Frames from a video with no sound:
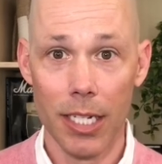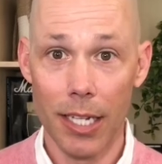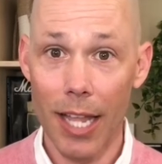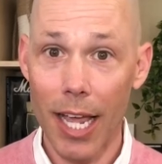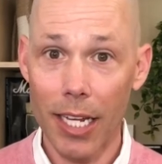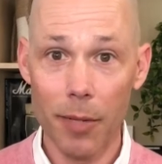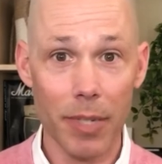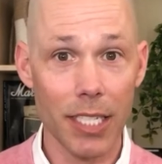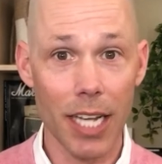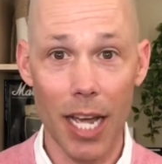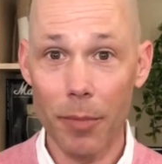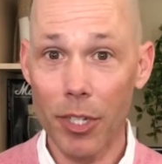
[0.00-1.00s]
Now, that can be
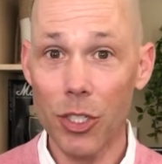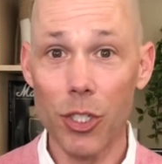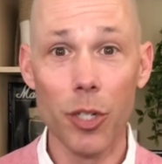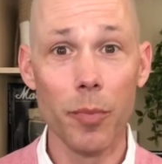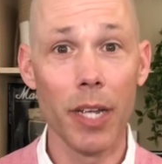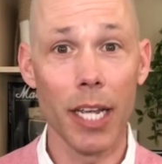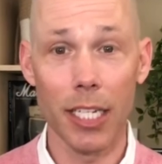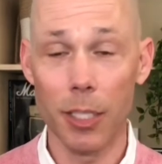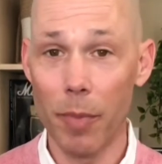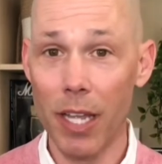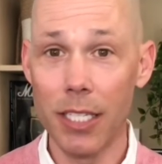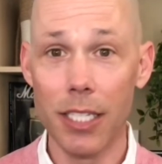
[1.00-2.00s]
time-consuming,
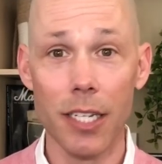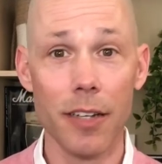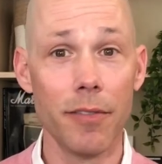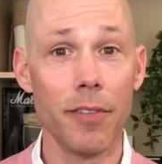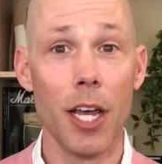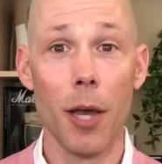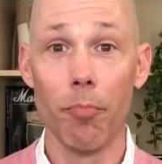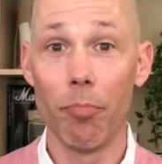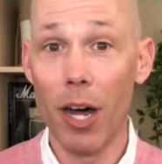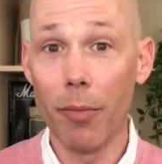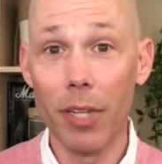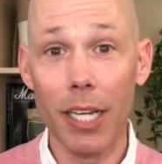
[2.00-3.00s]
expensive,
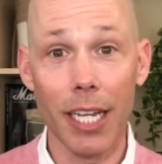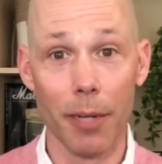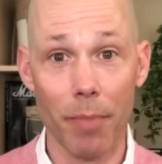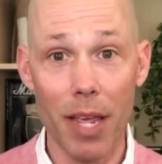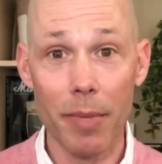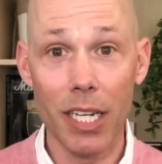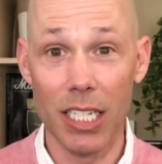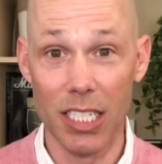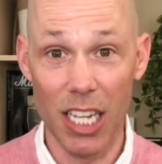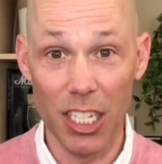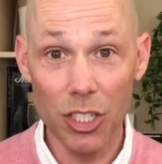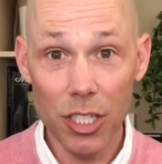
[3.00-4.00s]
public, and maybe
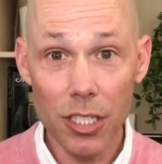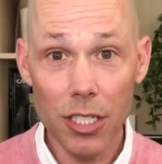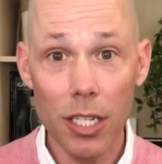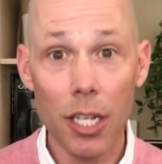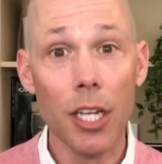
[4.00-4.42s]
contentious.